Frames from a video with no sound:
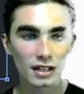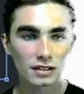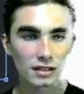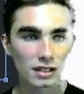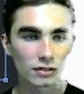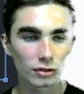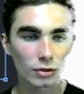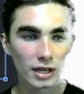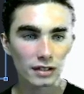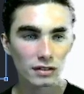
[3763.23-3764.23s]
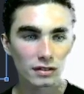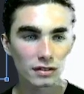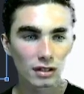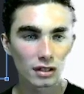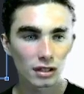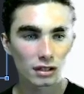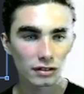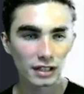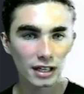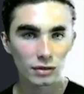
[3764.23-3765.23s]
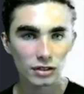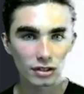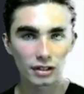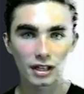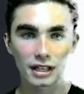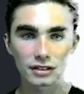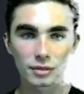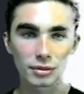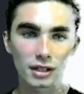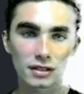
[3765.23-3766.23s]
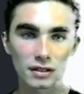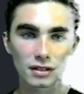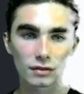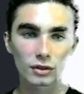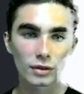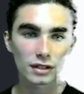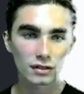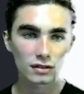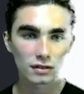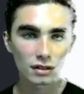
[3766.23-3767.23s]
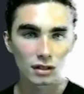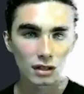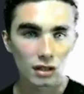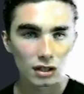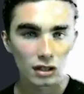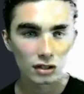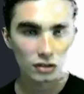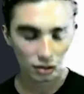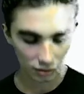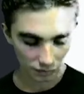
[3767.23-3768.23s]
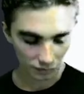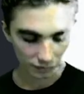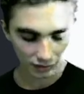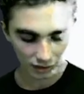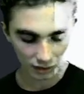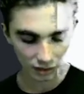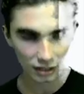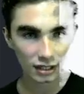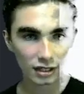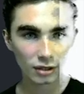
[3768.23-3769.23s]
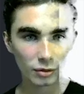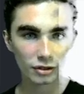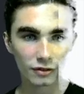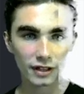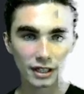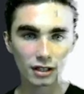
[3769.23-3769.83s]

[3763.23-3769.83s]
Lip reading: these requests, because right now we're still not actually processing the requests. So here we're defining our